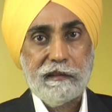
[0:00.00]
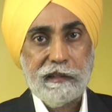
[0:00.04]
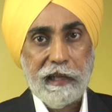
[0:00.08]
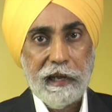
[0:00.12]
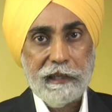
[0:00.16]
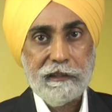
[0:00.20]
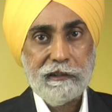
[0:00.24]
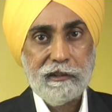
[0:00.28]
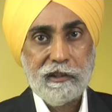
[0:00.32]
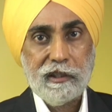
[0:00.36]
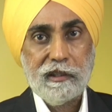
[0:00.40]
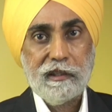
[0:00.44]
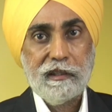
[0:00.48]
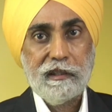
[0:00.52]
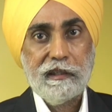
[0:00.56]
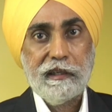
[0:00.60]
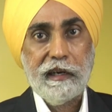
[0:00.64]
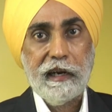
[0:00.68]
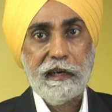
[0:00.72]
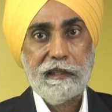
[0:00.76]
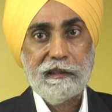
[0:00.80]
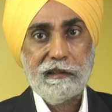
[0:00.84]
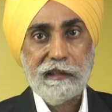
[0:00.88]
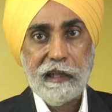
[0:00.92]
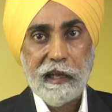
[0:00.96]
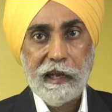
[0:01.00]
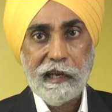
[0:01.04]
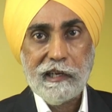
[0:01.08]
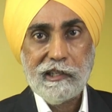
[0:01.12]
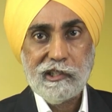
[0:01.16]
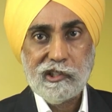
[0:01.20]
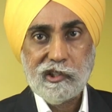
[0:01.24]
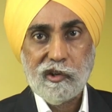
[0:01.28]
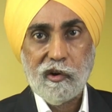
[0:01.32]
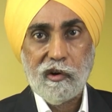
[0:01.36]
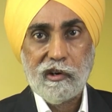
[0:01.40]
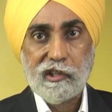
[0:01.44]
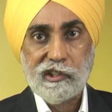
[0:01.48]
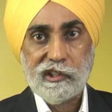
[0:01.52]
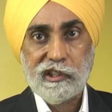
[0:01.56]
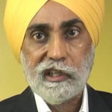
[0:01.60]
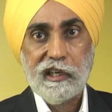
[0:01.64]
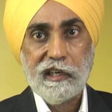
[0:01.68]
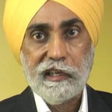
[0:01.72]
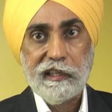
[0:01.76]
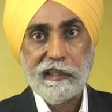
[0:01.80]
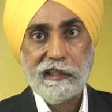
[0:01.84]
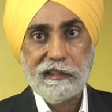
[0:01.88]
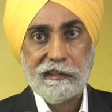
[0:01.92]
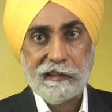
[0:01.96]
death and things
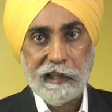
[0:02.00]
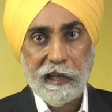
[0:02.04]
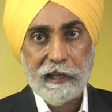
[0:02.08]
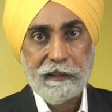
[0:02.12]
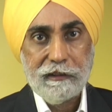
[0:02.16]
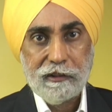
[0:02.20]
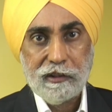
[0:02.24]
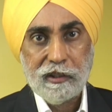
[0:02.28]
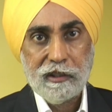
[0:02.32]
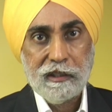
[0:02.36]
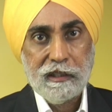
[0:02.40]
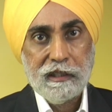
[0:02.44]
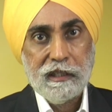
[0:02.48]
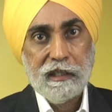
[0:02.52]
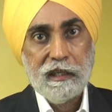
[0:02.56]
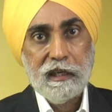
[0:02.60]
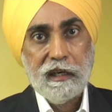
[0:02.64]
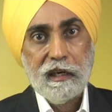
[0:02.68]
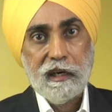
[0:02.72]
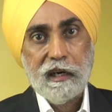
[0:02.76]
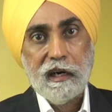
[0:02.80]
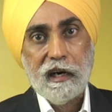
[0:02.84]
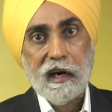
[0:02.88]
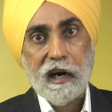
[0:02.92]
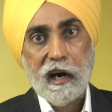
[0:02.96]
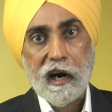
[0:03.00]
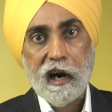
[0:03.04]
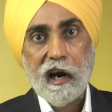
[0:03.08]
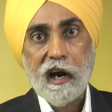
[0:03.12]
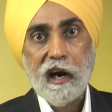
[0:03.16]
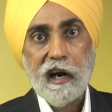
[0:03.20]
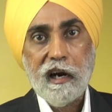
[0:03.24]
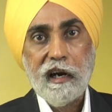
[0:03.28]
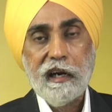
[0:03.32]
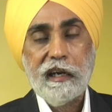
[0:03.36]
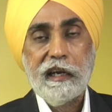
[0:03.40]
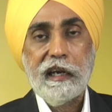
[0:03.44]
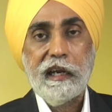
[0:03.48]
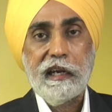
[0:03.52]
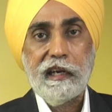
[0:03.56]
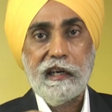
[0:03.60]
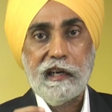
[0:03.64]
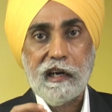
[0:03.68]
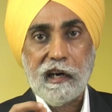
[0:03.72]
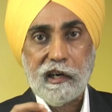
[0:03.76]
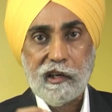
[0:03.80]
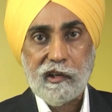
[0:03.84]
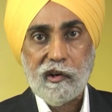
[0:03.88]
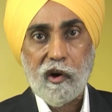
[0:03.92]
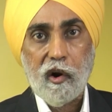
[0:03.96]
concerning death are in
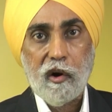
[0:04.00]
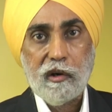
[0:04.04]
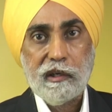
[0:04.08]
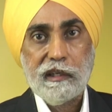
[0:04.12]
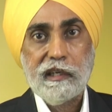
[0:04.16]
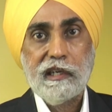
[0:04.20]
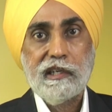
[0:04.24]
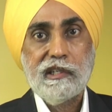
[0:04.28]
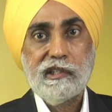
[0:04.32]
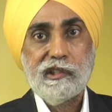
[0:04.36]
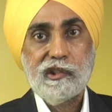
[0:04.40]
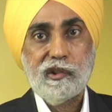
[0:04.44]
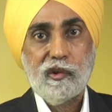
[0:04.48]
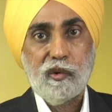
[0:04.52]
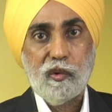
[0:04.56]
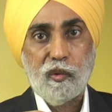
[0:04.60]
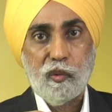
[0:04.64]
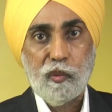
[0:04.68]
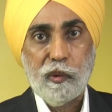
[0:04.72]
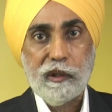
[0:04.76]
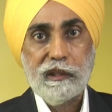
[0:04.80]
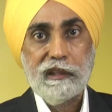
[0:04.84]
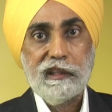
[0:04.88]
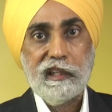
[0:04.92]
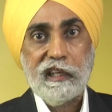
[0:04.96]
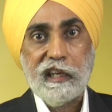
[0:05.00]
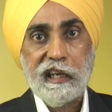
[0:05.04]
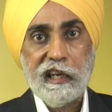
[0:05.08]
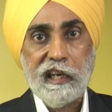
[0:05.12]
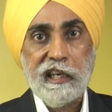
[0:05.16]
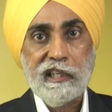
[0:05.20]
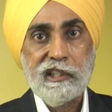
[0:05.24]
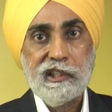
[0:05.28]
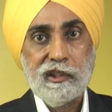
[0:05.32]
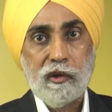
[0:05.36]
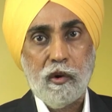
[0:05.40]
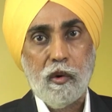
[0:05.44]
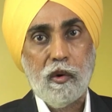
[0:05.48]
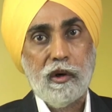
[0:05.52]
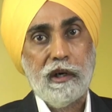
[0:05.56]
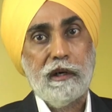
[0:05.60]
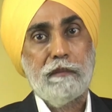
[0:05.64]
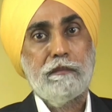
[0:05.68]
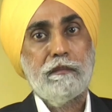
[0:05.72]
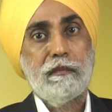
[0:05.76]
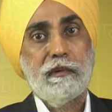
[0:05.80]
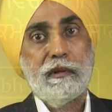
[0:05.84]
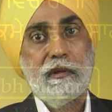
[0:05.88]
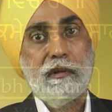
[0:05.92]
accordance with his hukum,